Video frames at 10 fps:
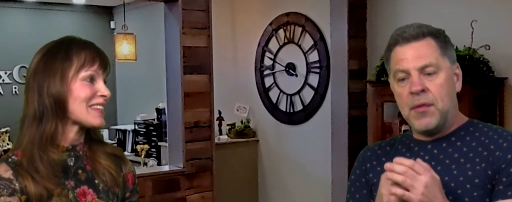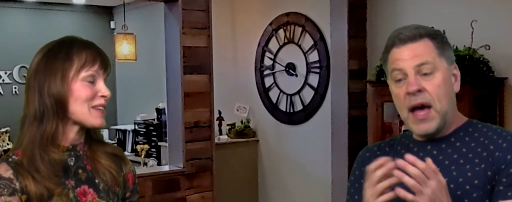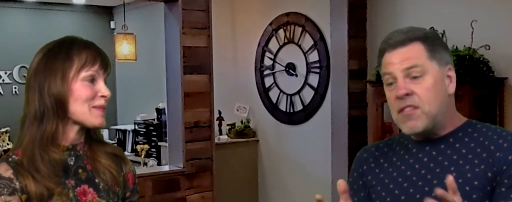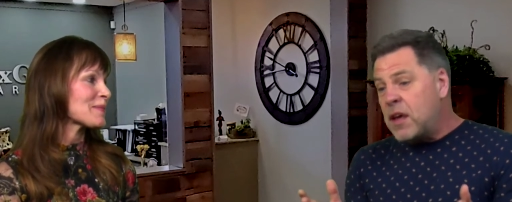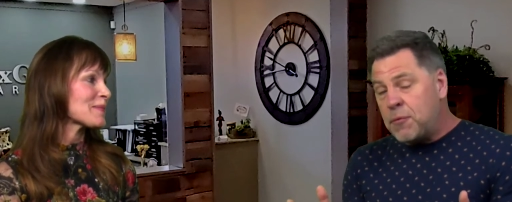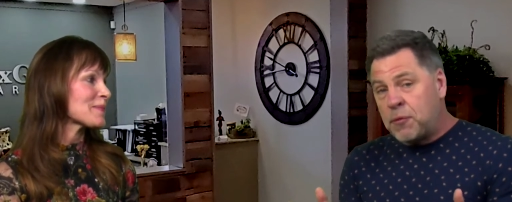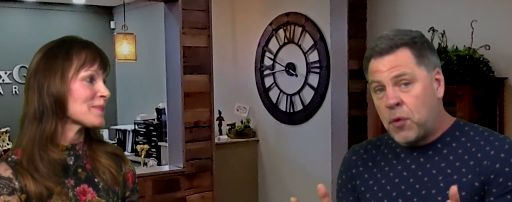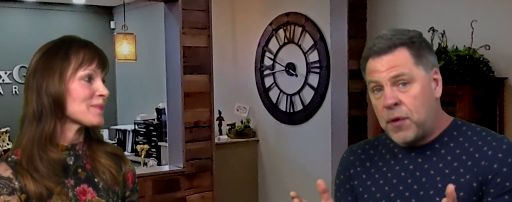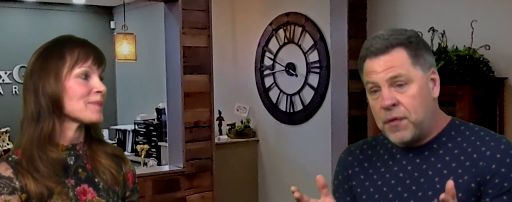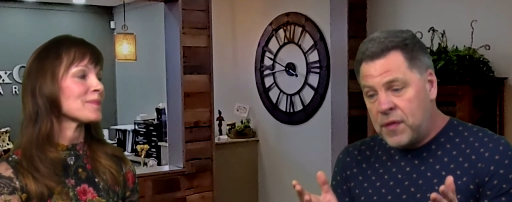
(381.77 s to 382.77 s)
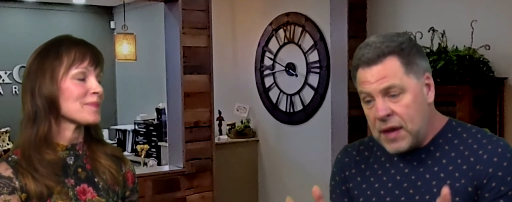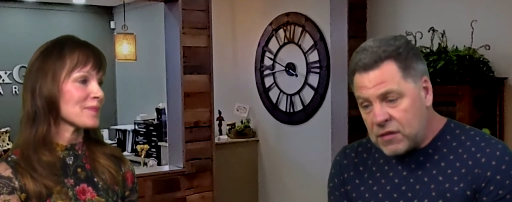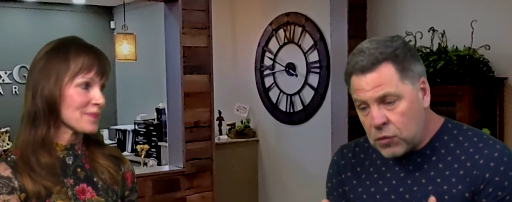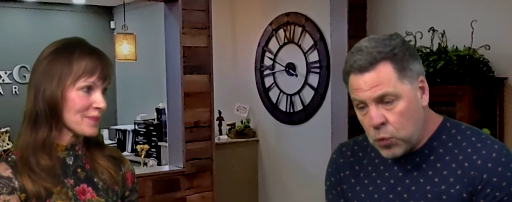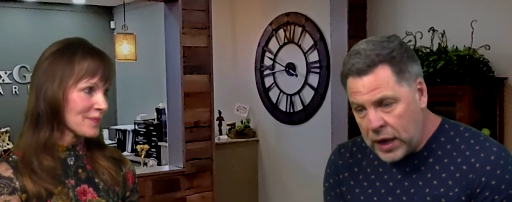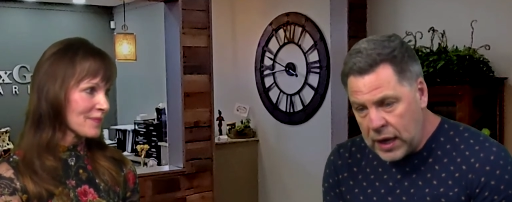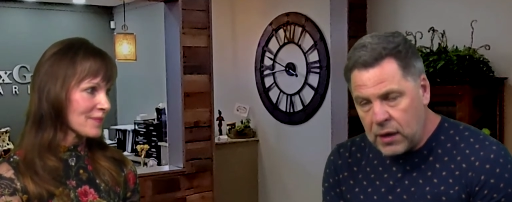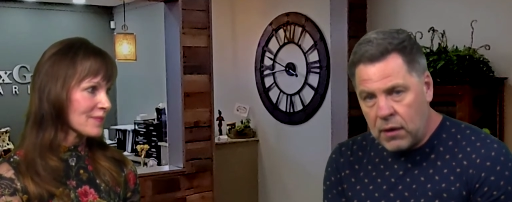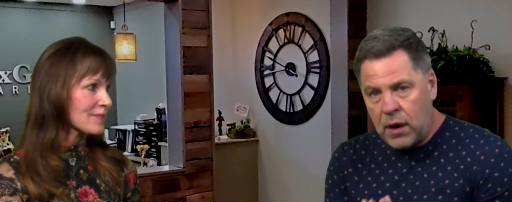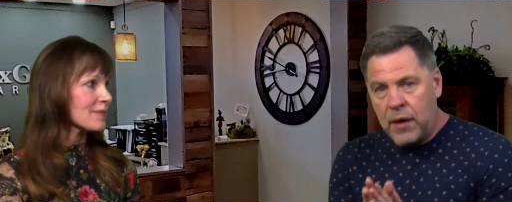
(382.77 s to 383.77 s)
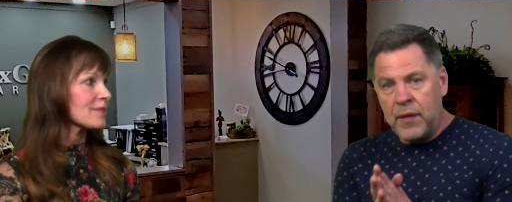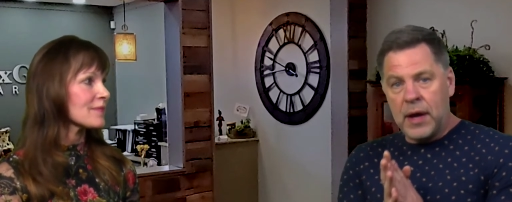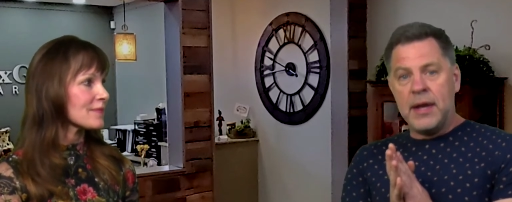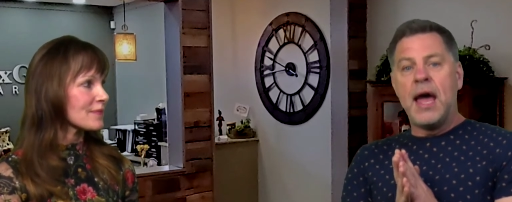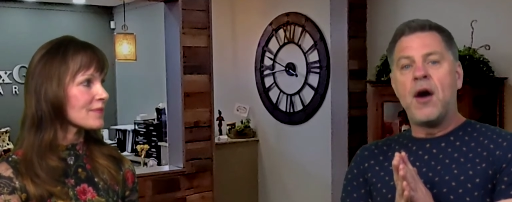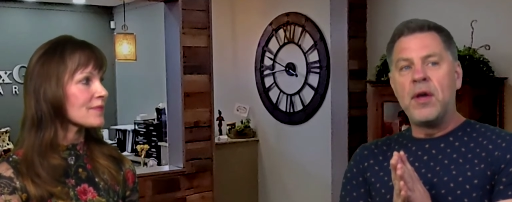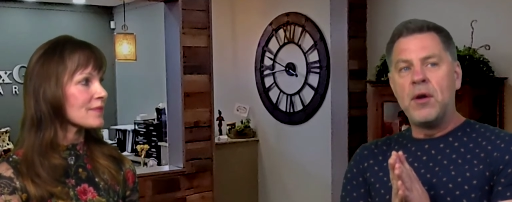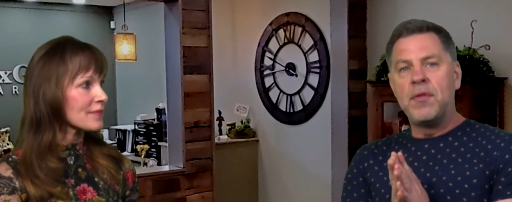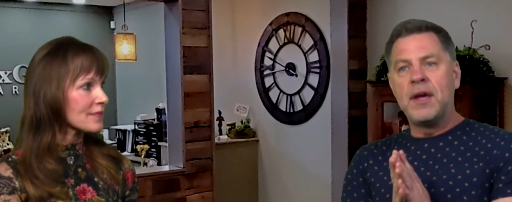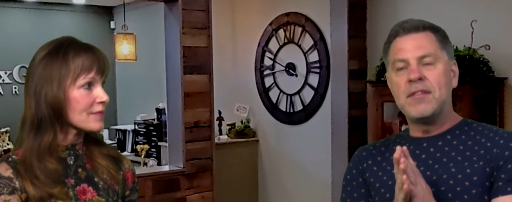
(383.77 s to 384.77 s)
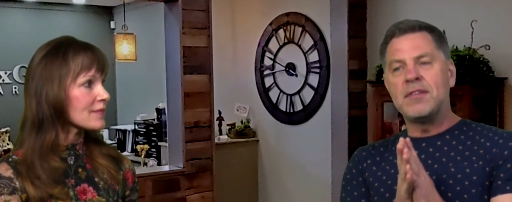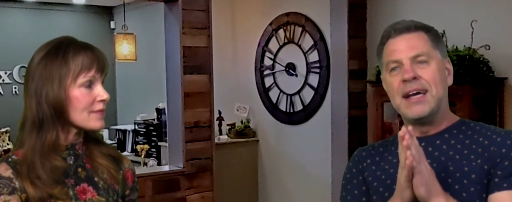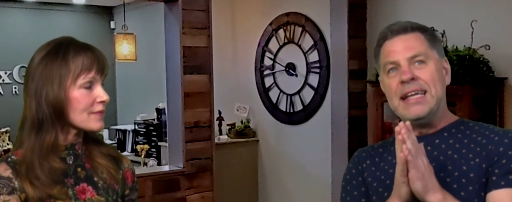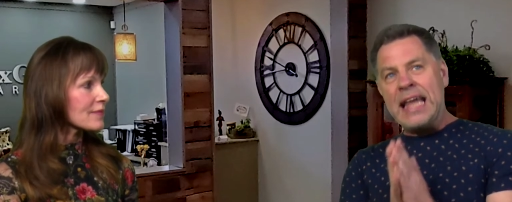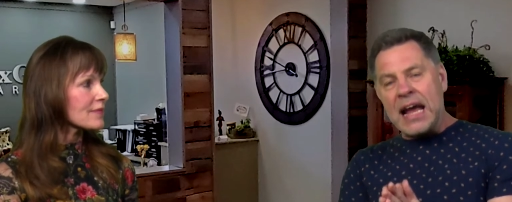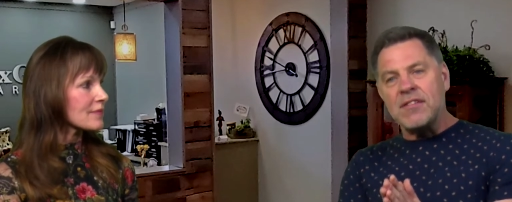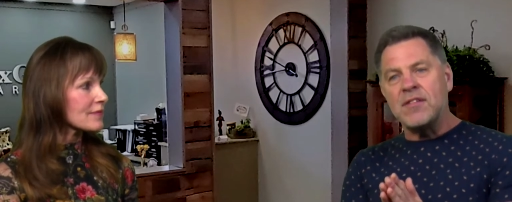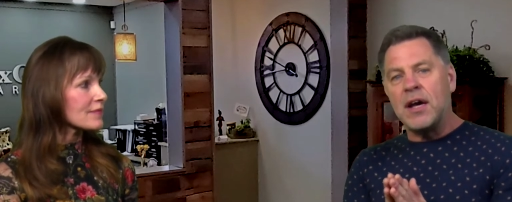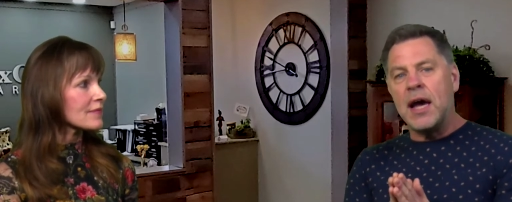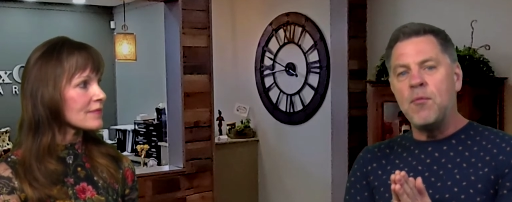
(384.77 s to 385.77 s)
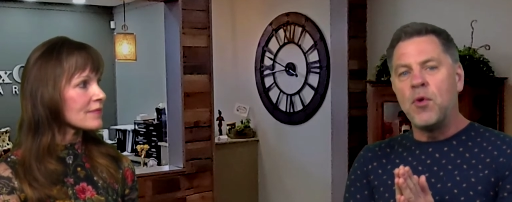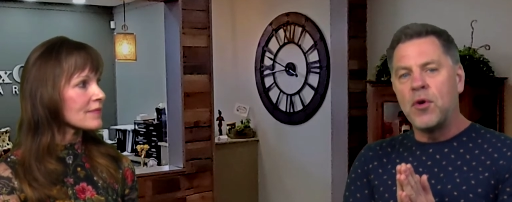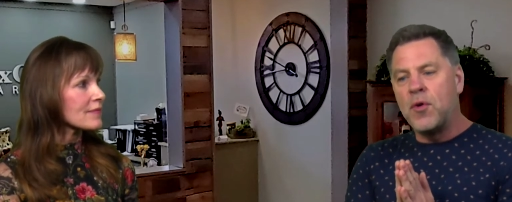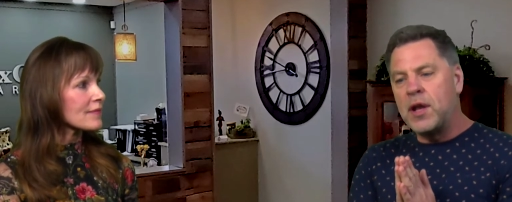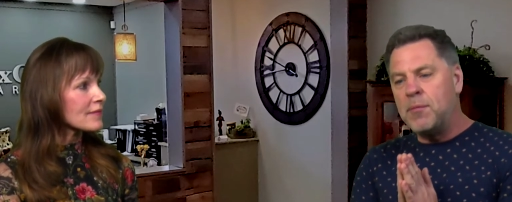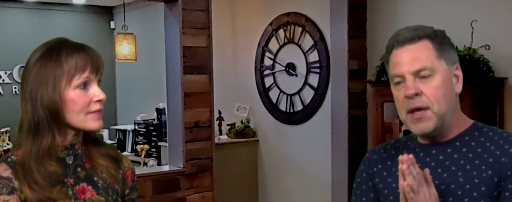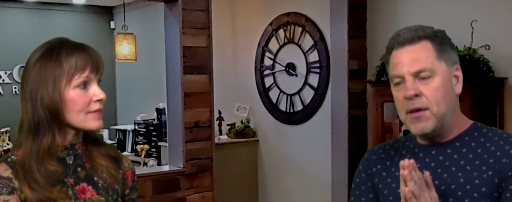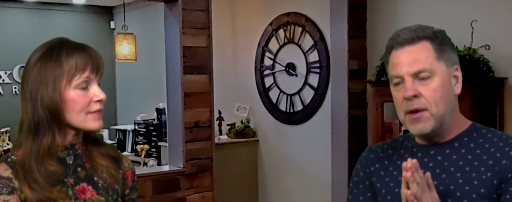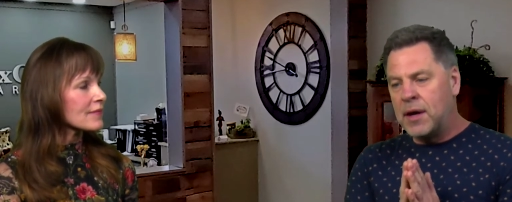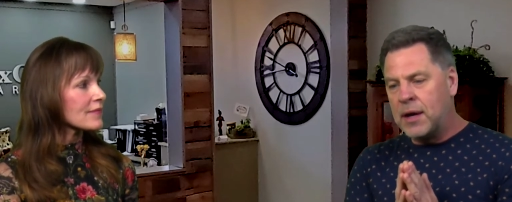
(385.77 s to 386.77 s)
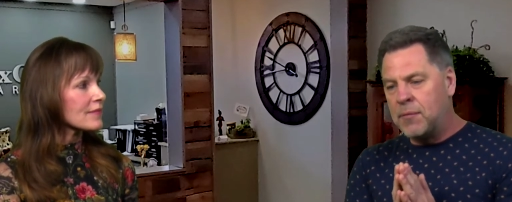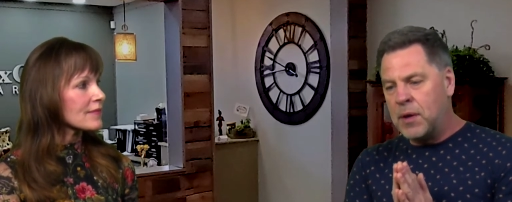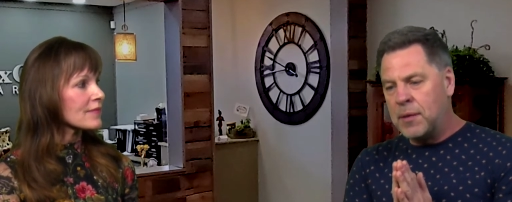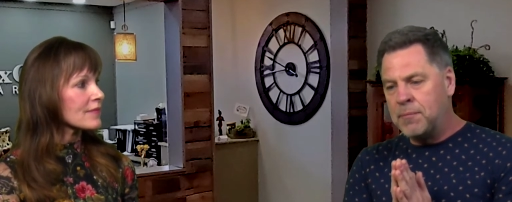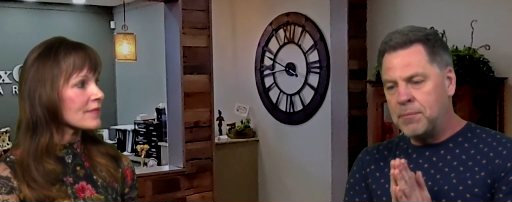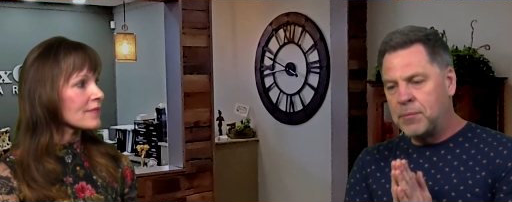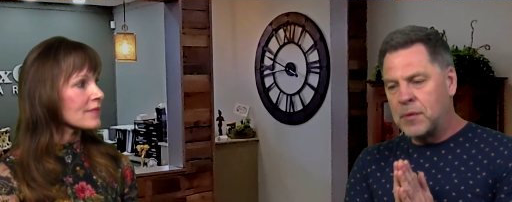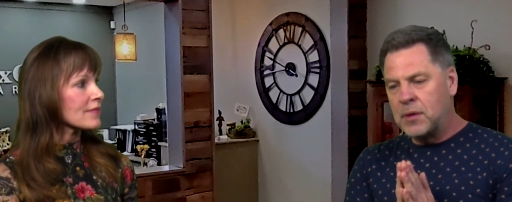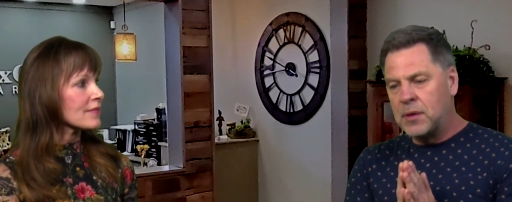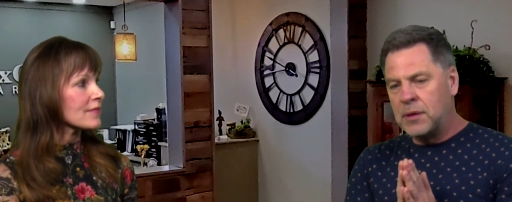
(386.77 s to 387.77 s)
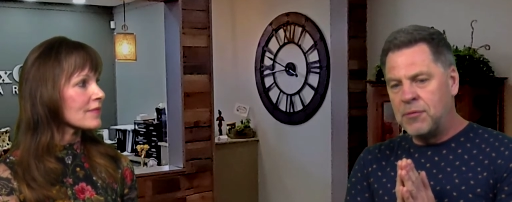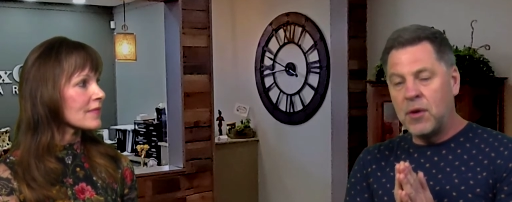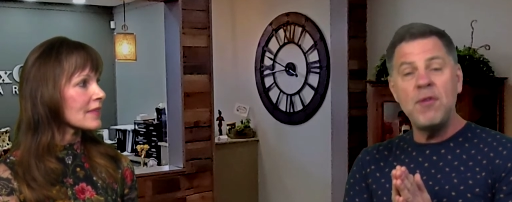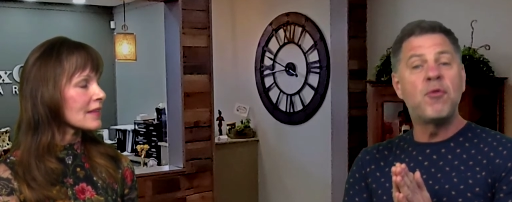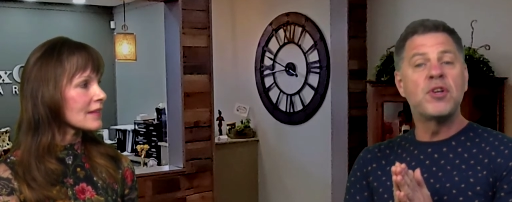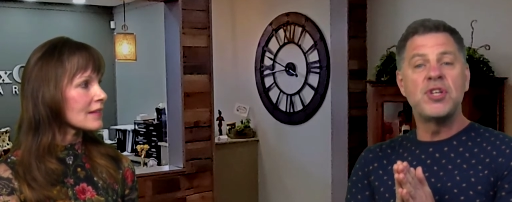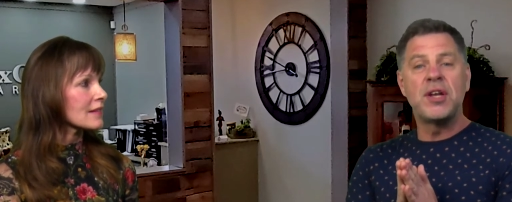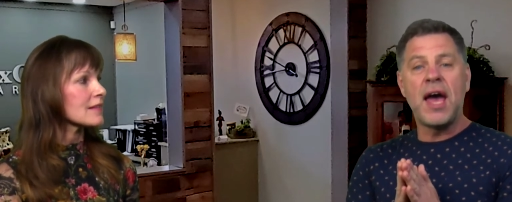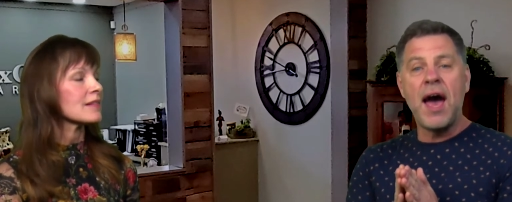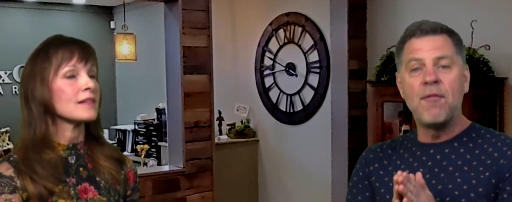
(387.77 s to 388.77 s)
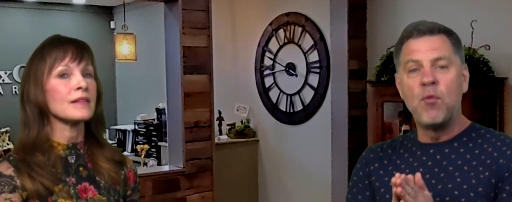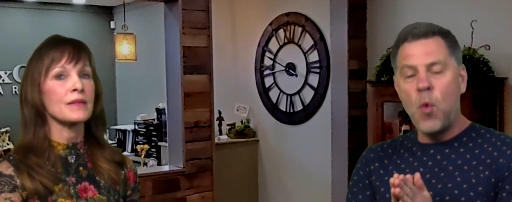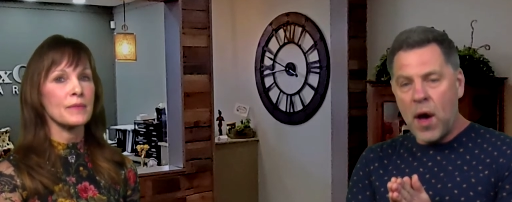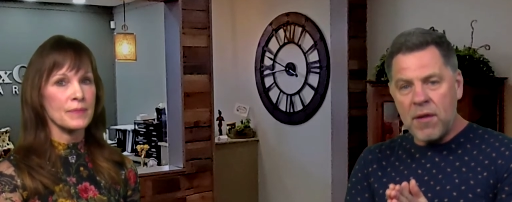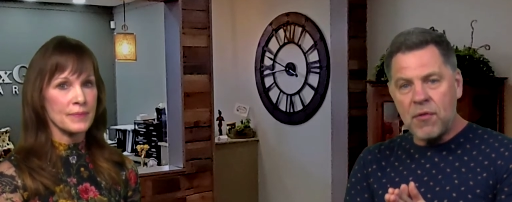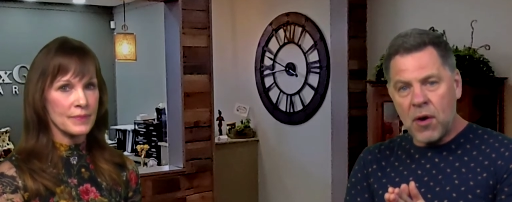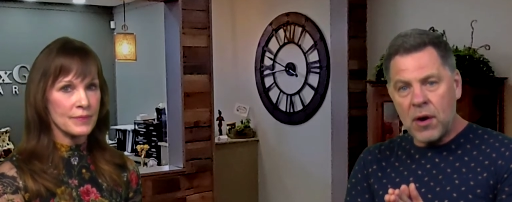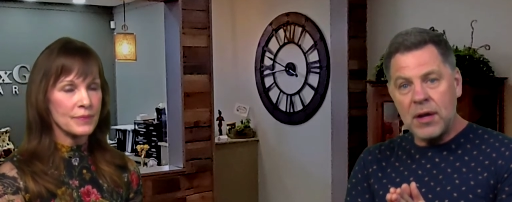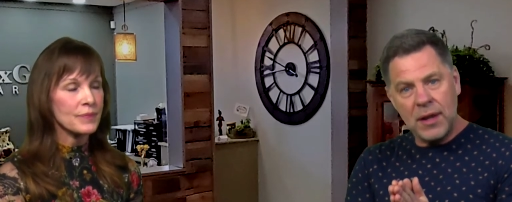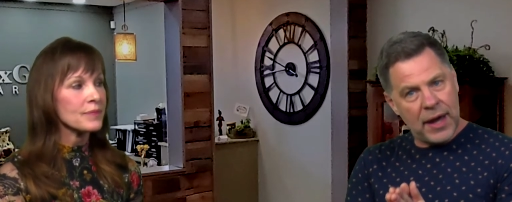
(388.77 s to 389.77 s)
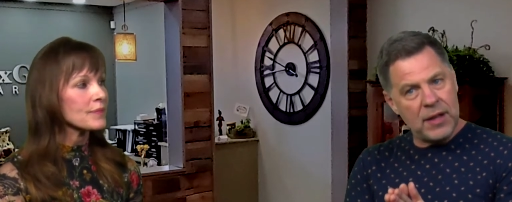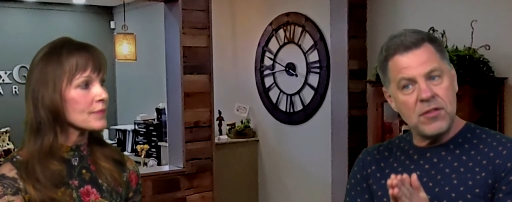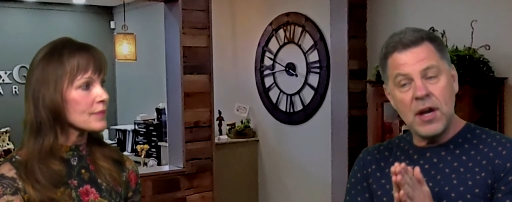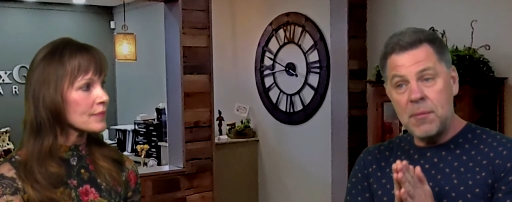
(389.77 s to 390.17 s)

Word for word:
Speaker 1: that's it for this week on Now Hear This. Next time we're going to be very fortunate to have one of our clients